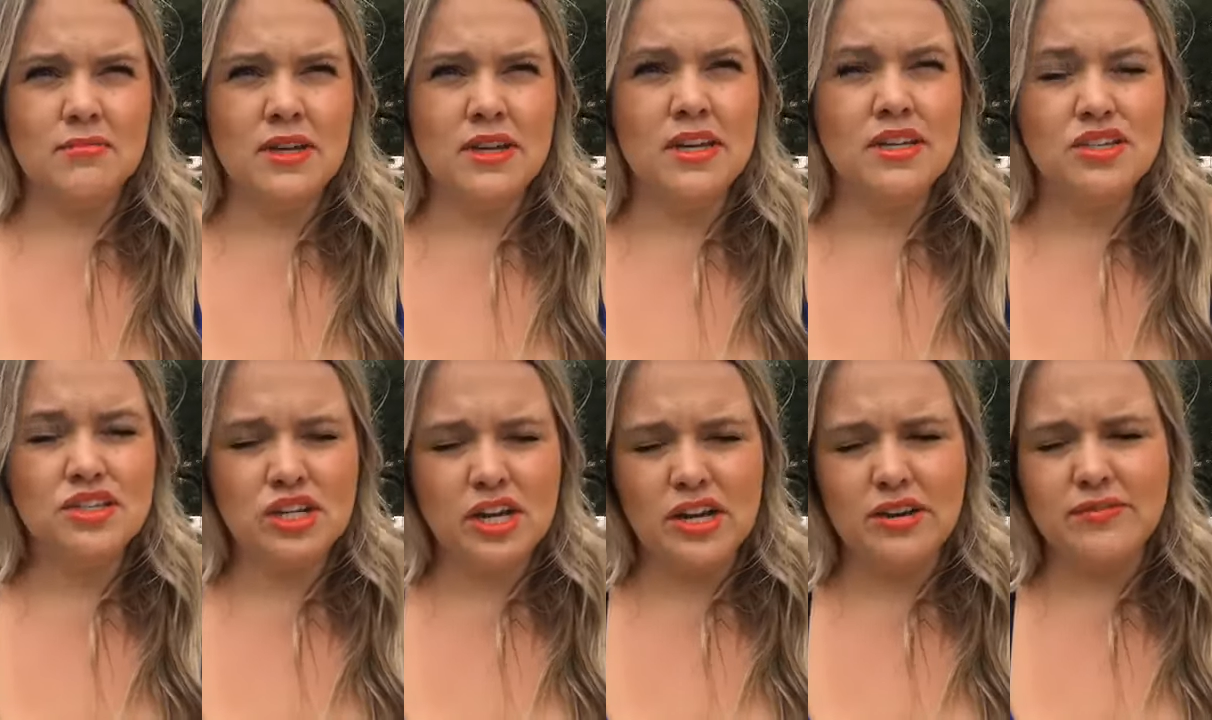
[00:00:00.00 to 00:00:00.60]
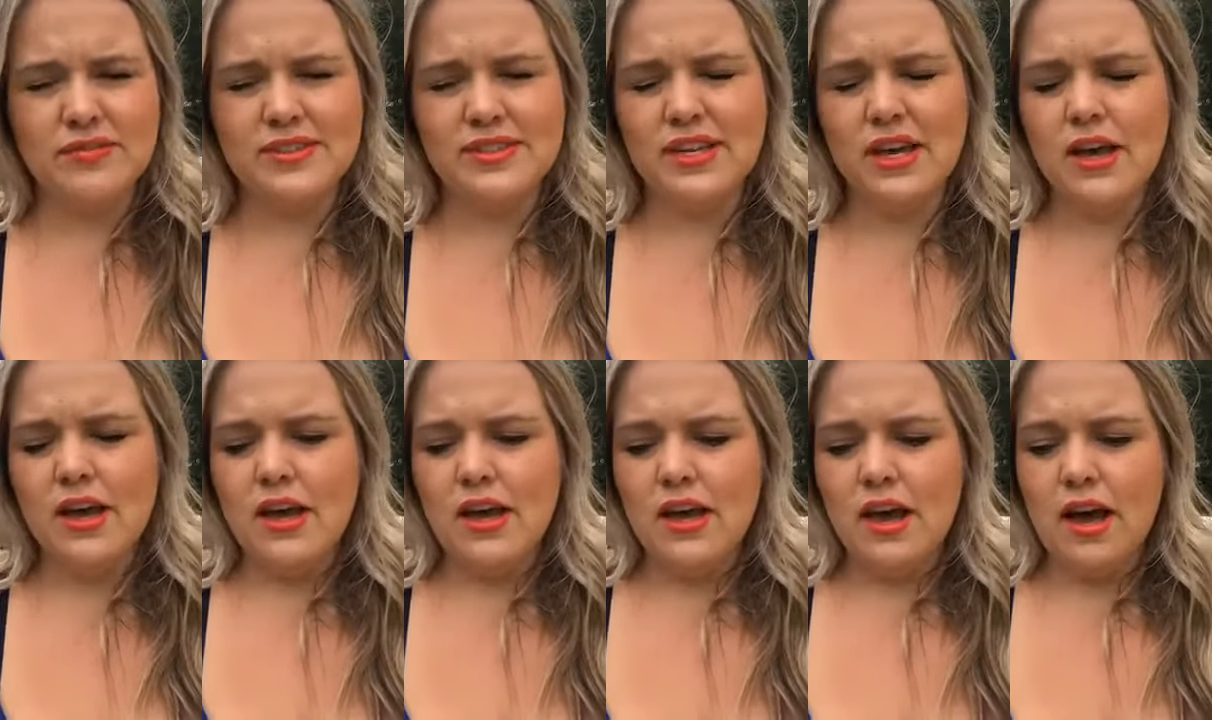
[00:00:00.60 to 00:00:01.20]
initiatives.
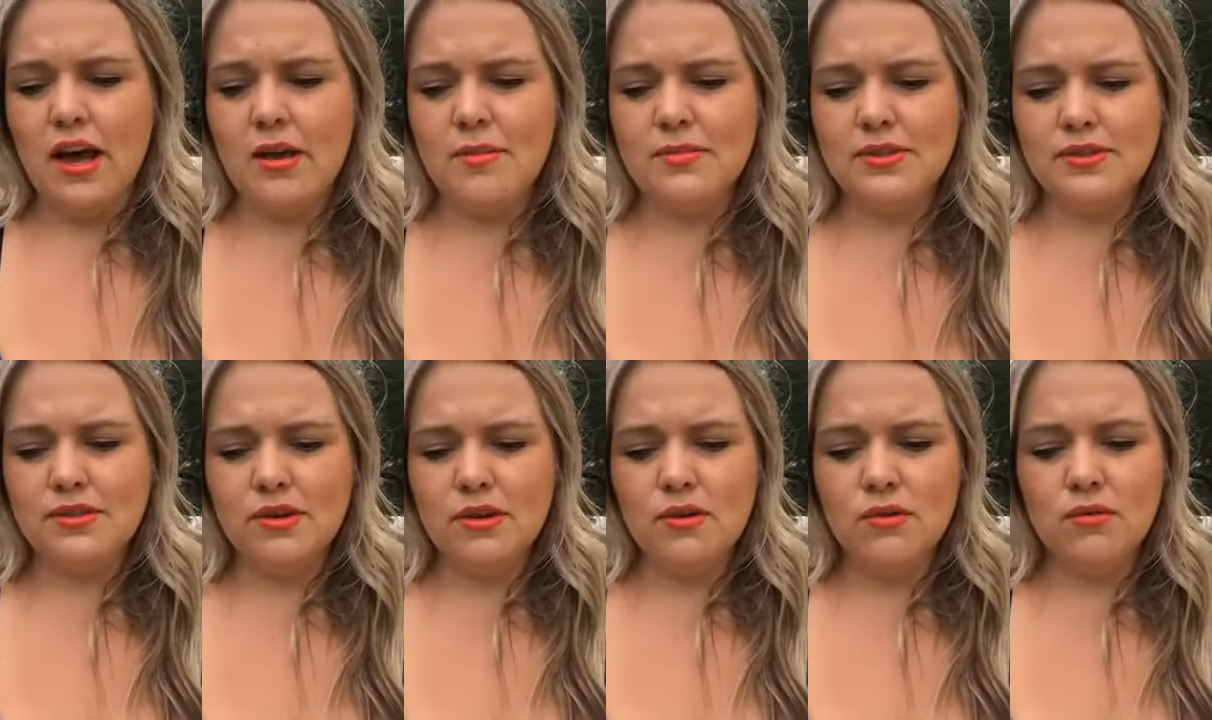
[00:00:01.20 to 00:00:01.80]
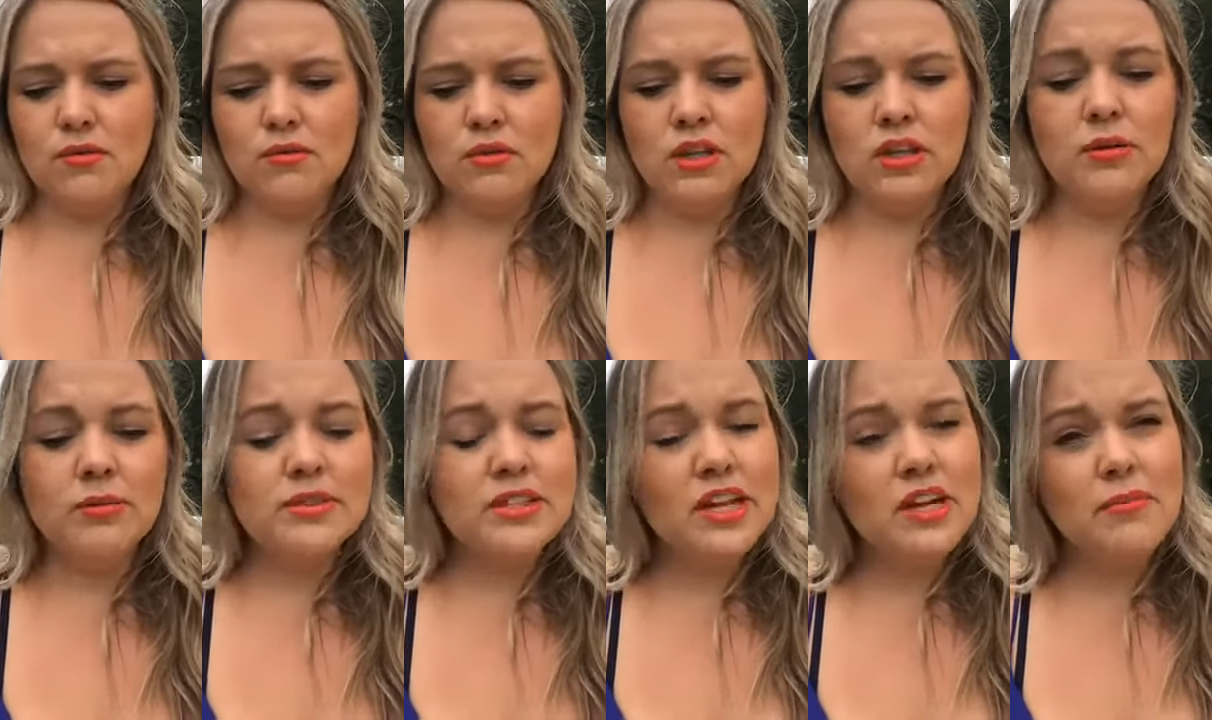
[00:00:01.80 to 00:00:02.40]
So the
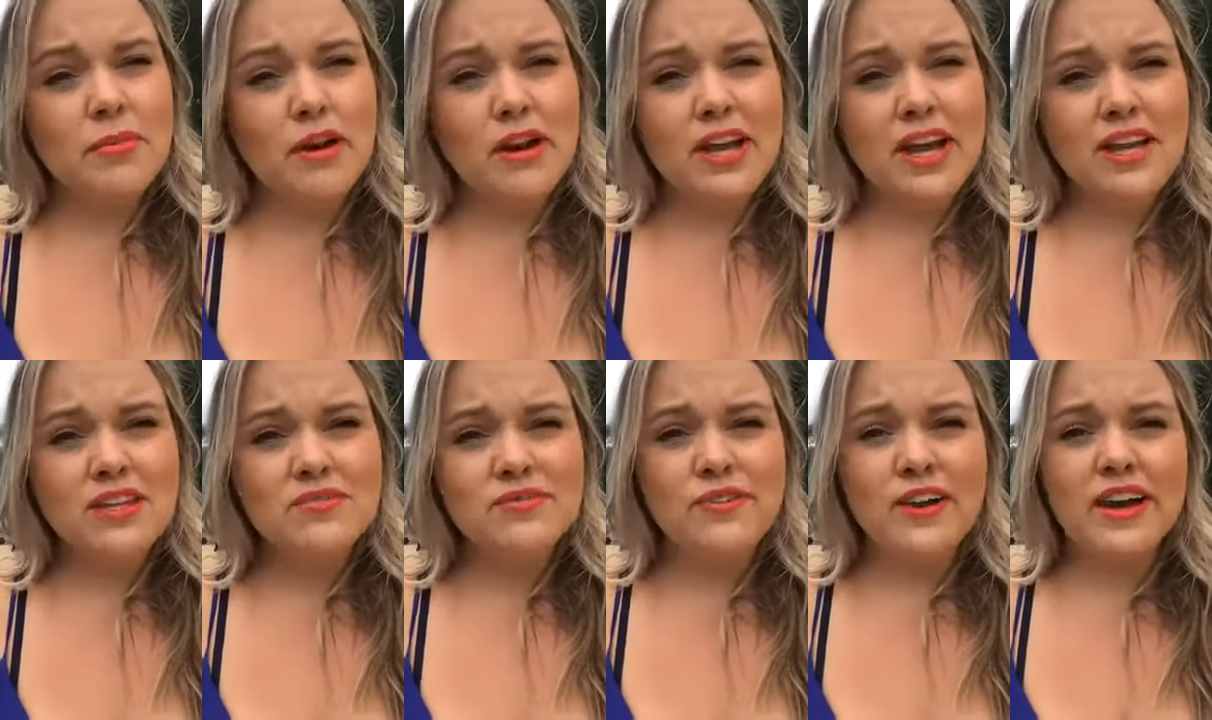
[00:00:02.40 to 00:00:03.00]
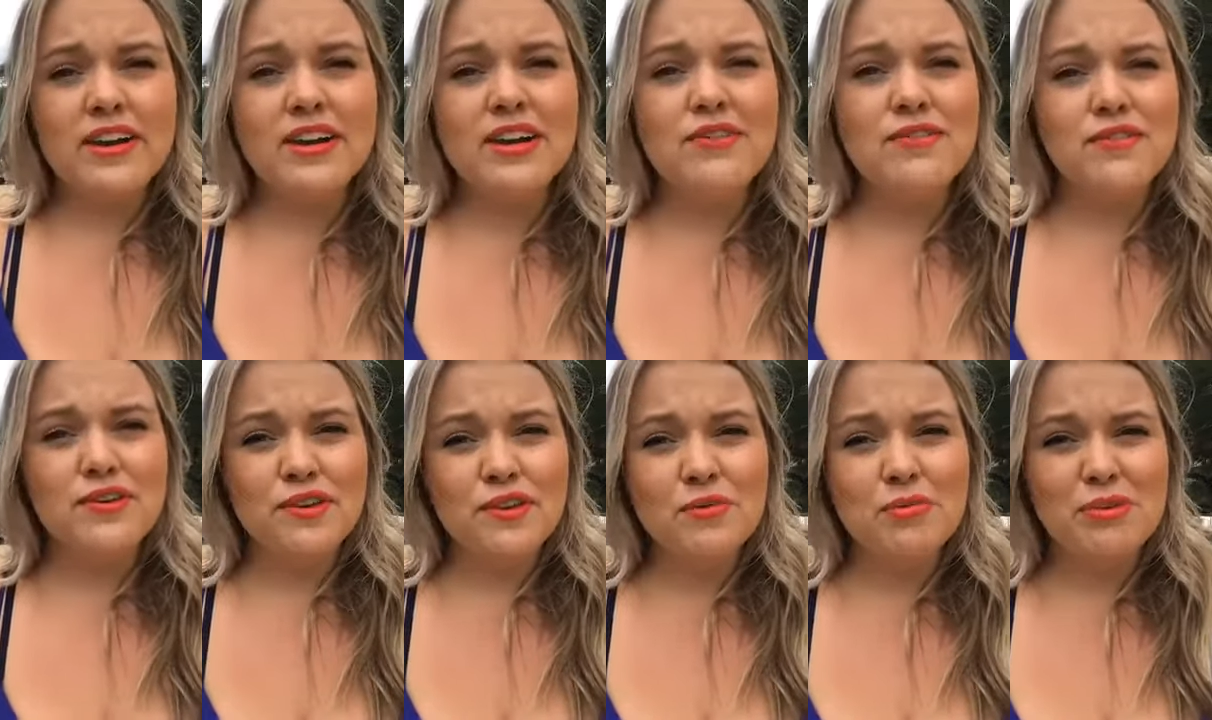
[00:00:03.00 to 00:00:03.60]
Libertarian Party has very
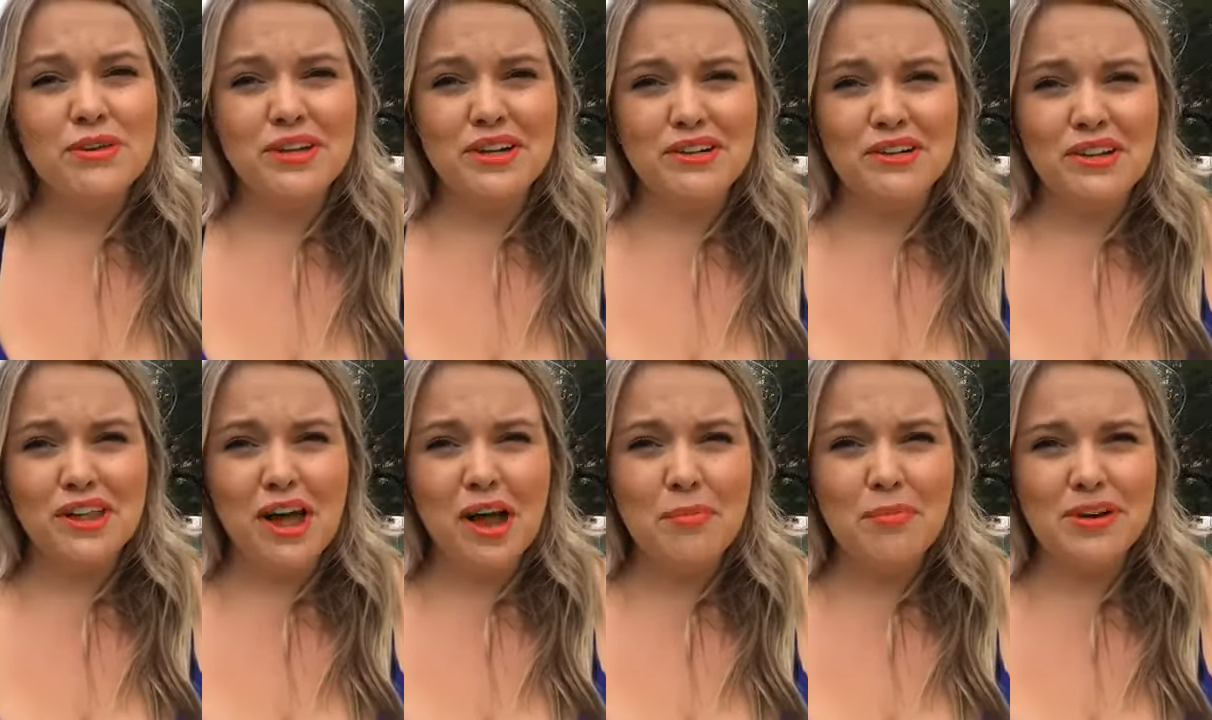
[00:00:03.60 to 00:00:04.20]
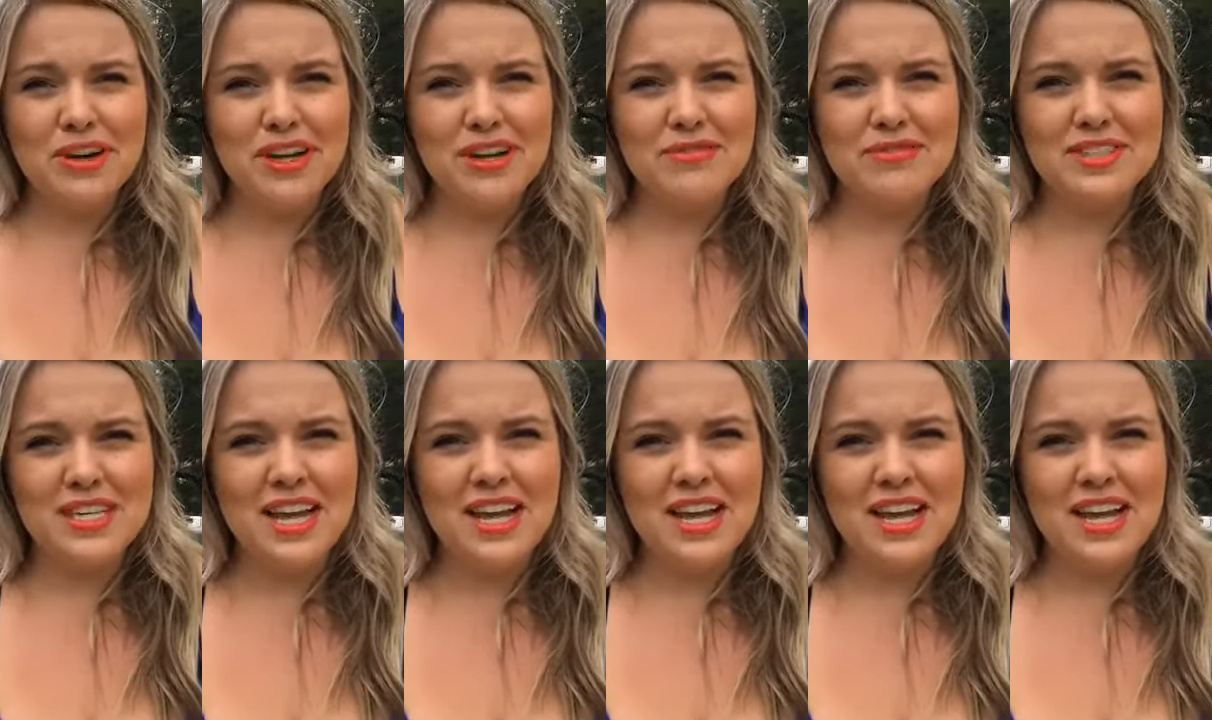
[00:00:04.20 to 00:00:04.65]
few political operatives,